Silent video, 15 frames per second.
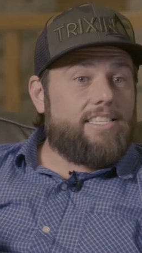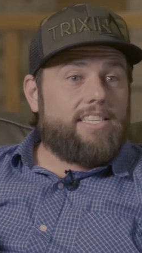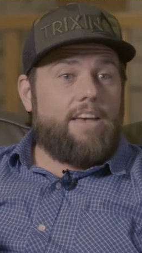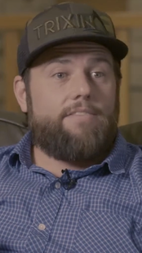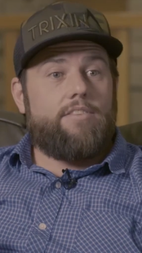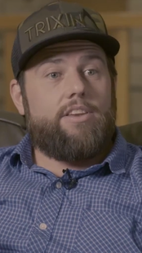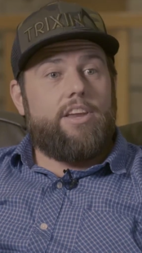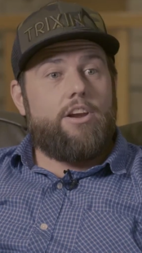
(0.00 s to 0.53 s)

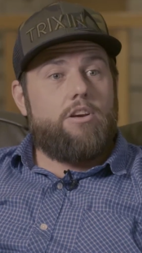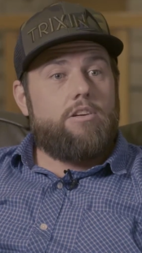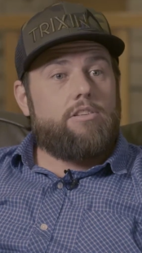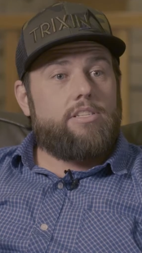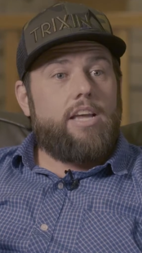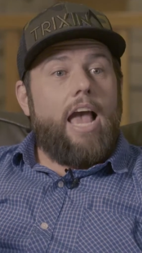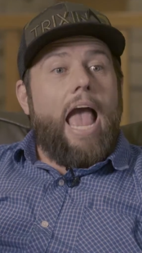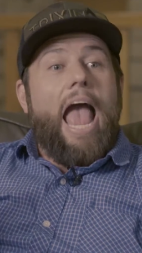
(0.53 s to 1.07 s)
seven
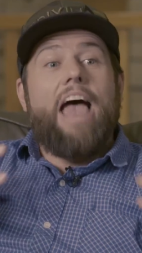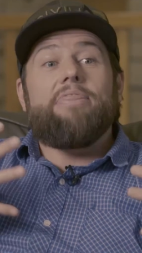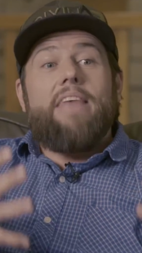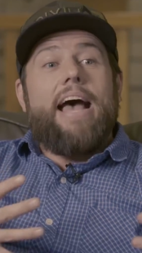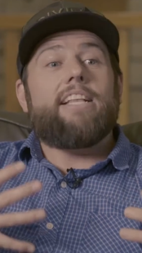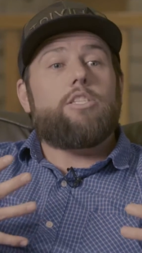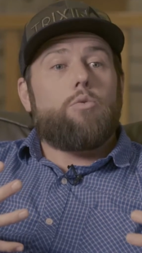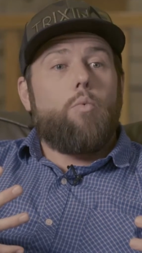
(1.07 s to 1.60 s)
years. And
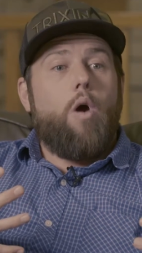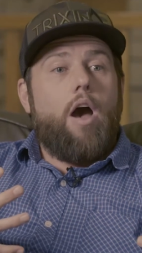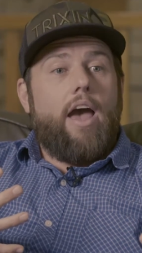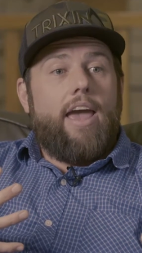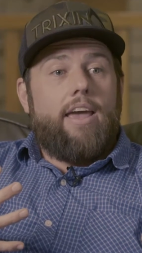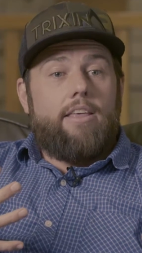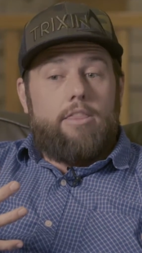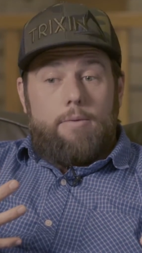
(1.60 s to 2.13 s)
that's
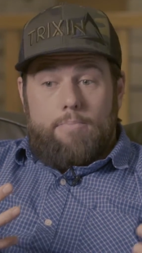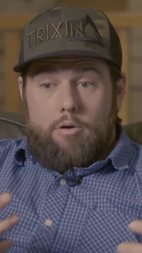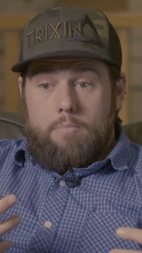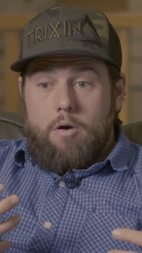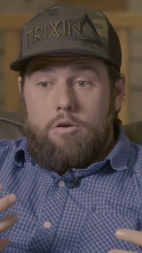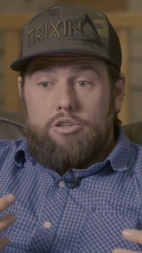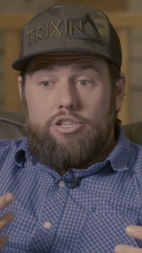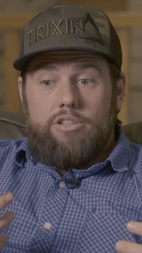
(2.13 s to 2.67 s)
why the
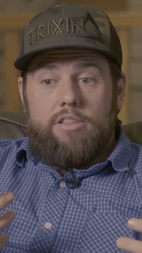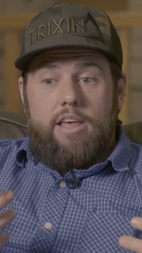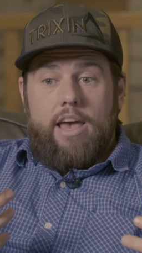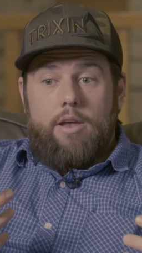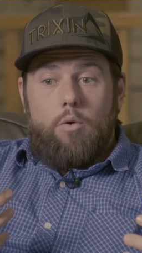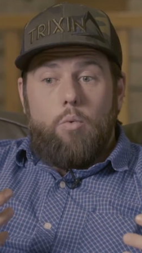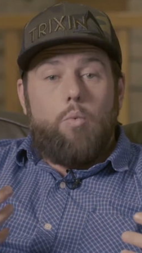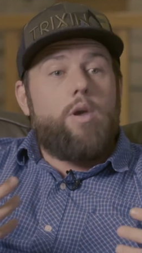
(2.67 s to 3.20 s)
promotion
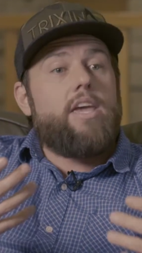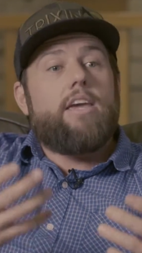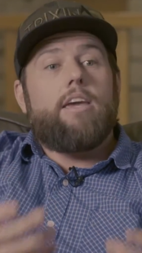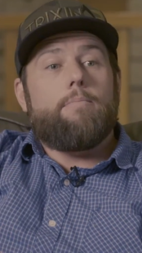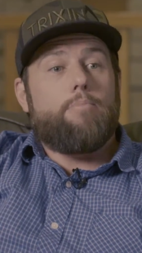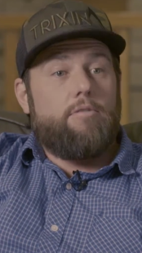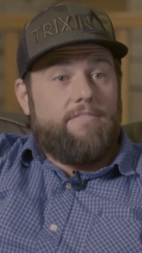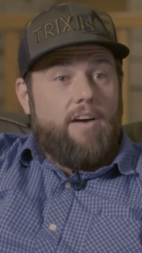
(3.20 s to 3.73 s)
that we
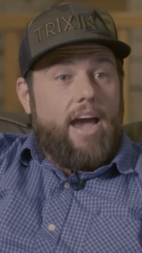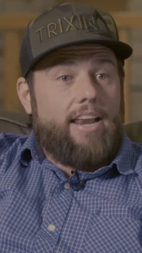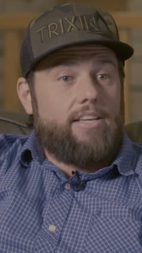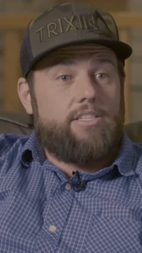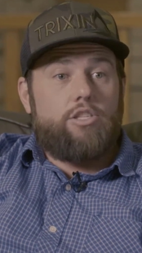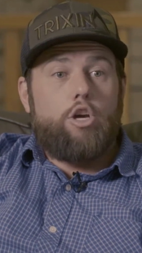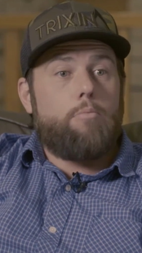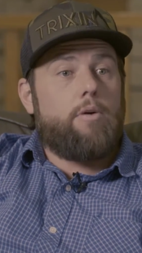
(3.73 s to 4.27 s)
can provide
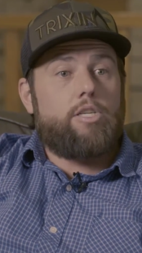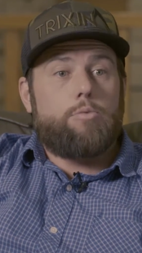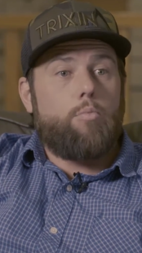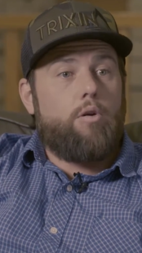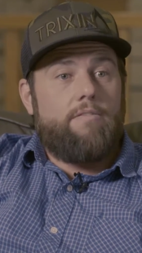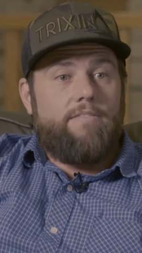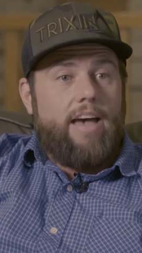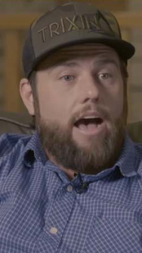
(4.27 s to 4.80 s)
is so much
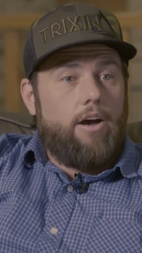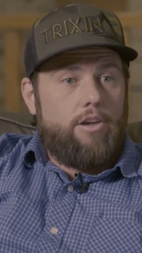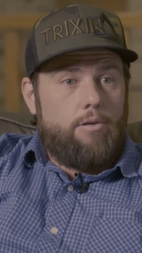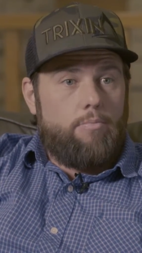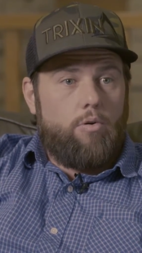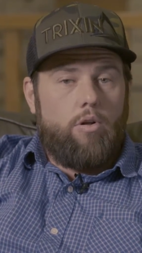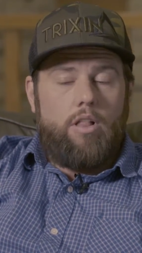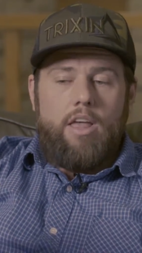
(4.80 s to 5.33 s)
more
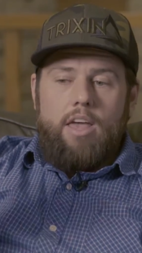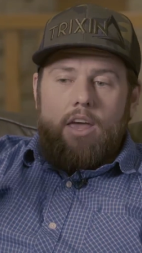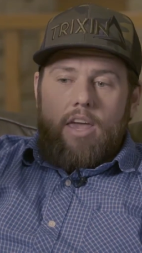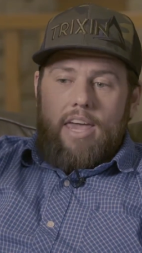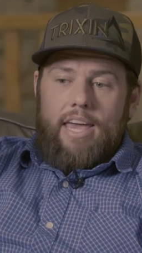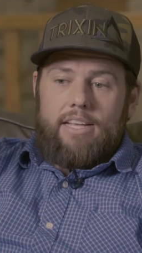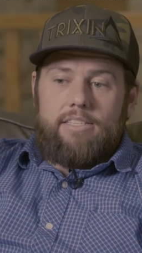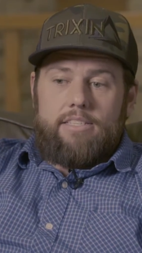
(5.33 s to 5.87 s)
valuable.
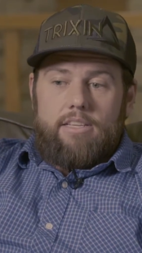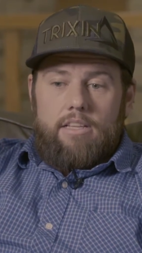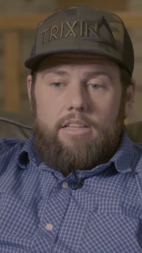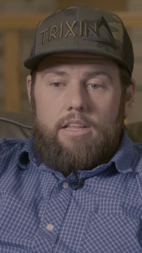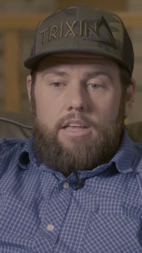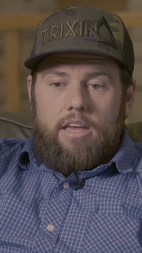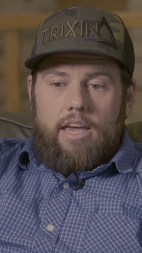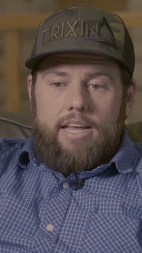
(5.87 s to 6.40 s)
It's
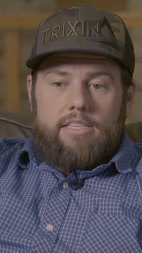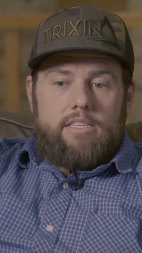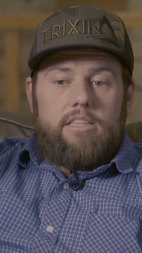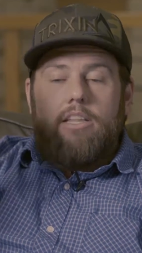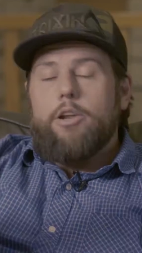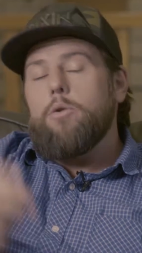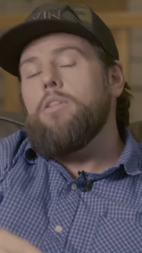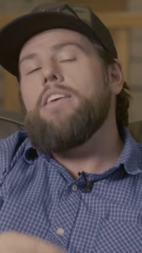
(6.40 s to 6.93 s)
it's
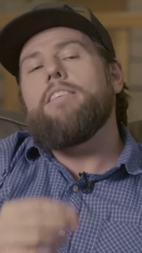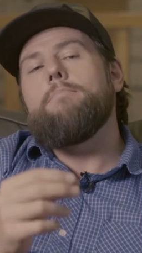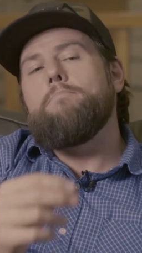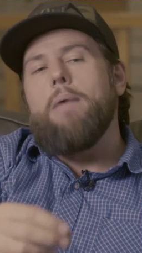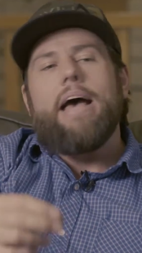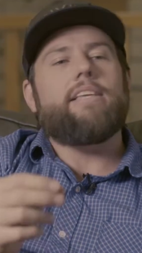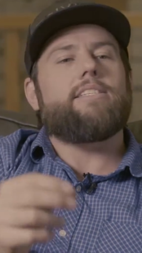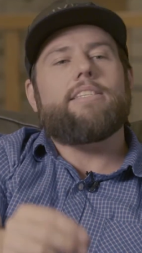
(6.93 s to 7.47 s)
literally the
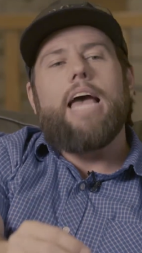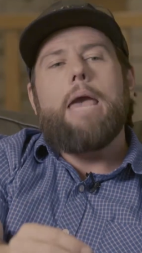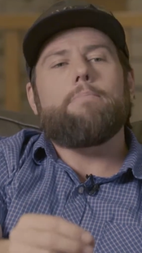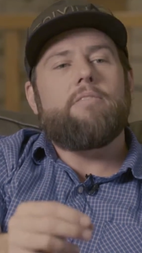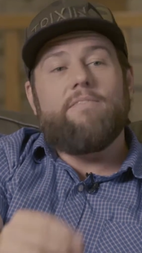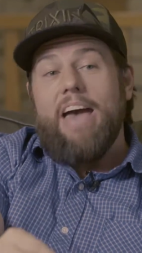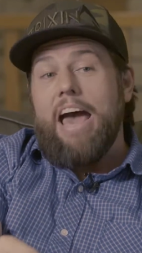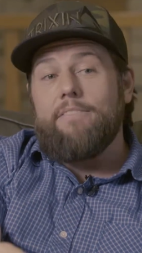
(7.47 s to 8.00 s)
best
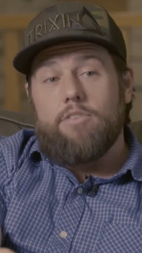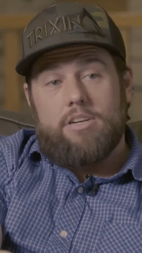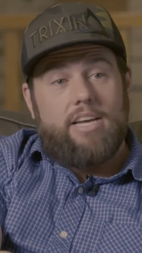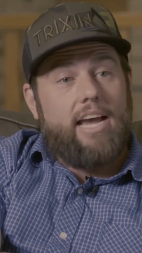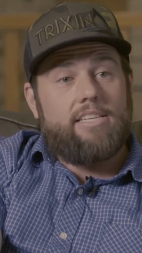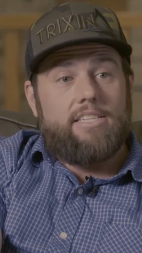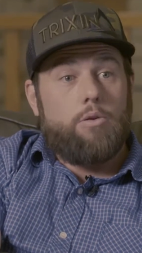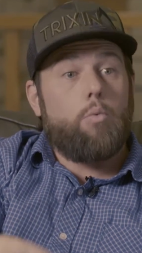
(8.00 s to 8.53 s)
type of
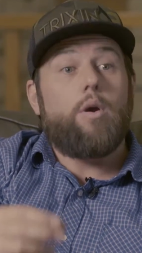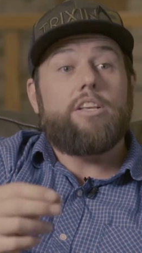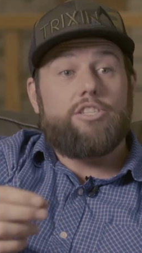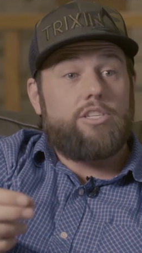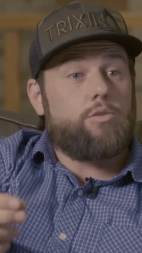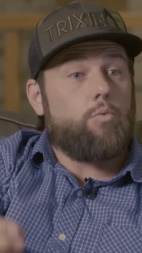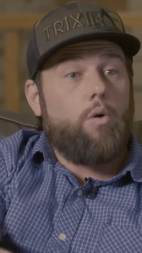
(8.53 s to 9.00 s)
advertising, which is